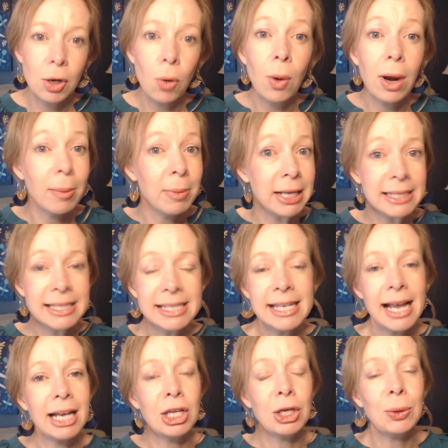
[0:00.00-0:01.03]
Well, I'm here to
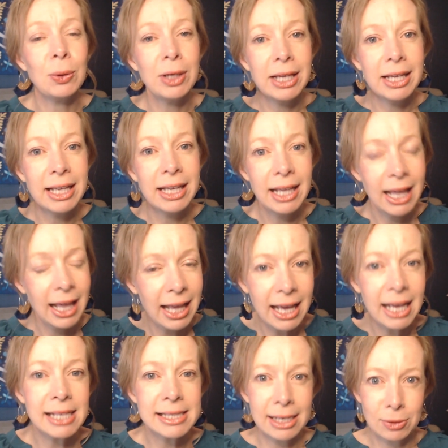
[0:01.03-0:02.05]
tell you,
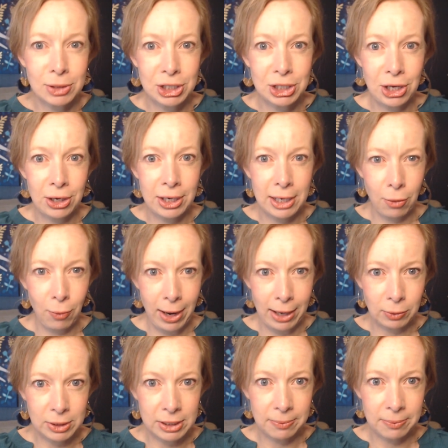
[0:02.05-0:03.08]
here's how to turn it
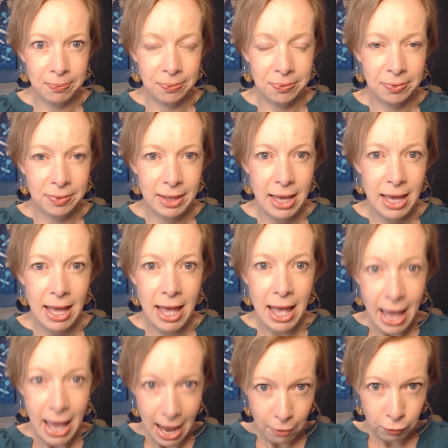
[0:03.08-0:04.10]
around.
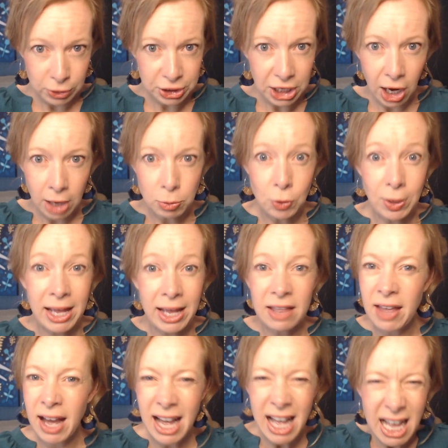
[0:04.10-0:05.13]
Every time you hear
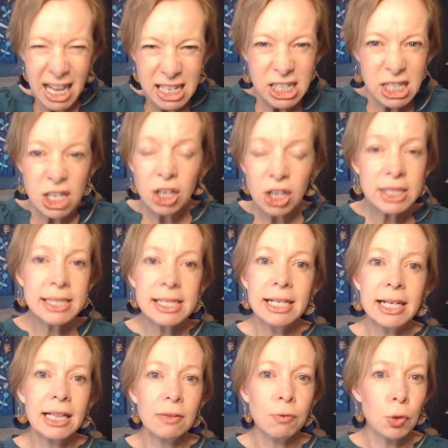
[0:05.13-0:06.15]
that nasty
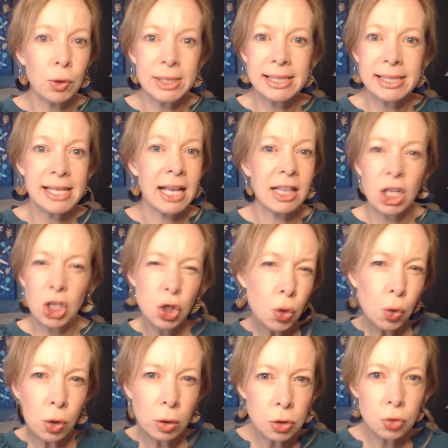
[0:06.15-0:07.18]
little voice saying that
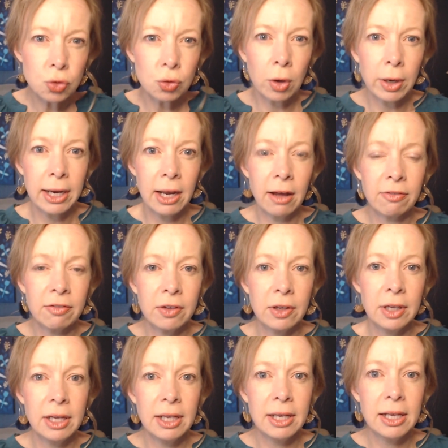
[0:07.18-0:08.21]
you're not strong enough,
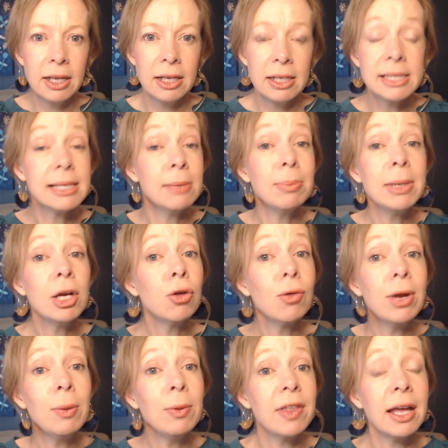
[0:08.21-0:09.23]
simply
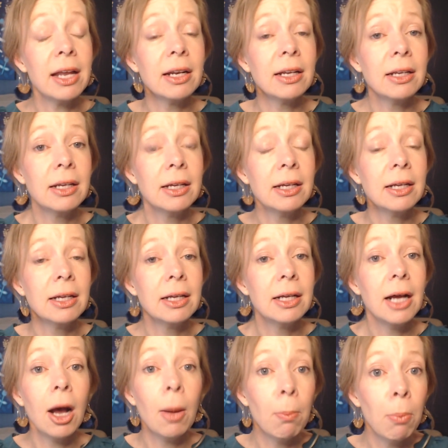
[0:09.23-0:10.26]
agree with it
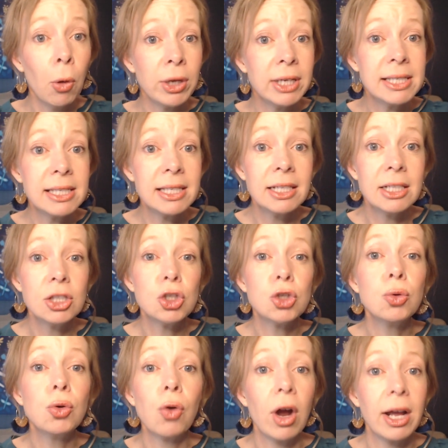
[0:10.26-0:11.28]
and point to
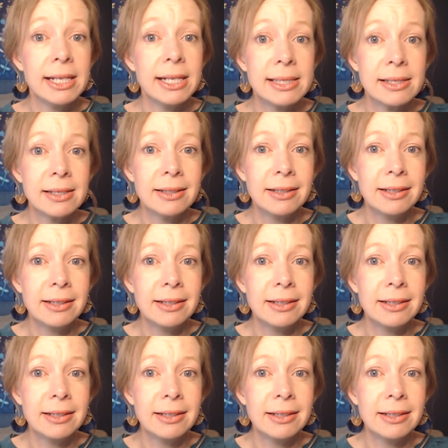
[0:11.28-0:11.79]
Christ.